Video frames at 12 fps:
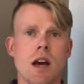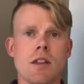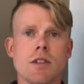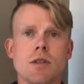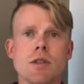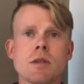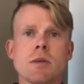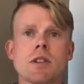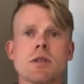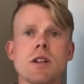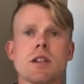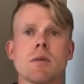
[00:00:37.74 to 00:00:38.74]
The tourism
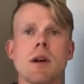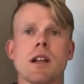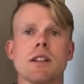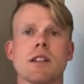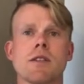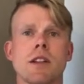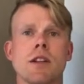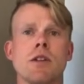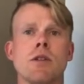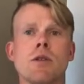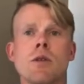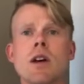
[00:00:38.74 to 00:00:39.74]
industry is relatively
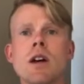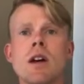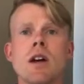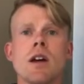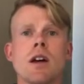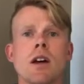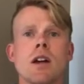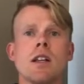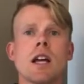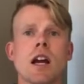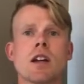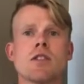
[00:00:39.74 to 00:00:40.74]
new,
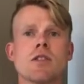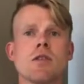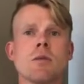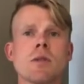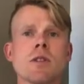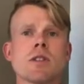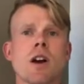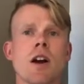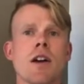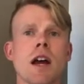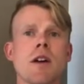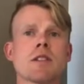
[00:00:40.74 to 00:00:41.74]
yet consumers are
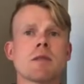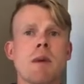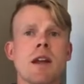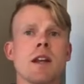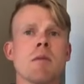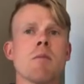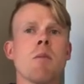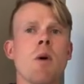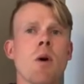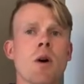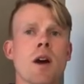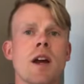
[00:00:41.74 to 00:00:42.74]
now spending
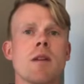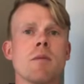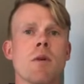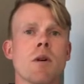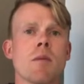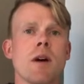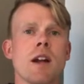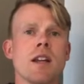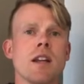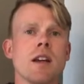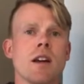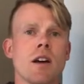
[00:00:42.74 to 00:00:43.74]
more and more
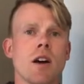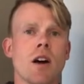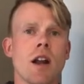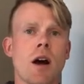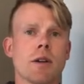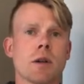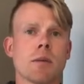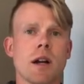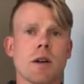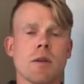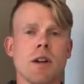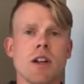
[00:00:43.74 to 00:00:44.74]
money on outdoor
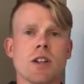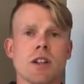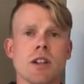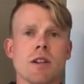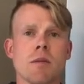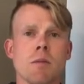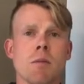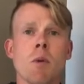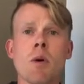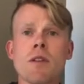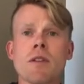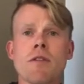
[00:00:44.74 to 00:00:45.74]
recreation,
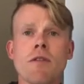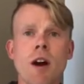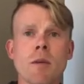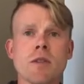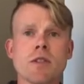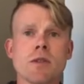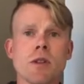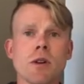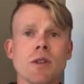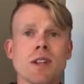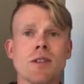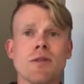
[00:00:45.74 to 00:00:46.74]
more than
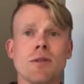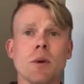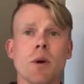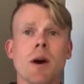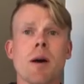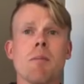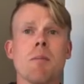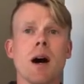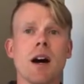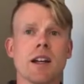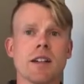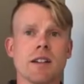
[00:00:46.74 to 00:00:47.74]
pharmaceuticals and fuel
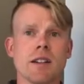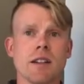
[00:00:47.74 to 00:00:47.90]
combined.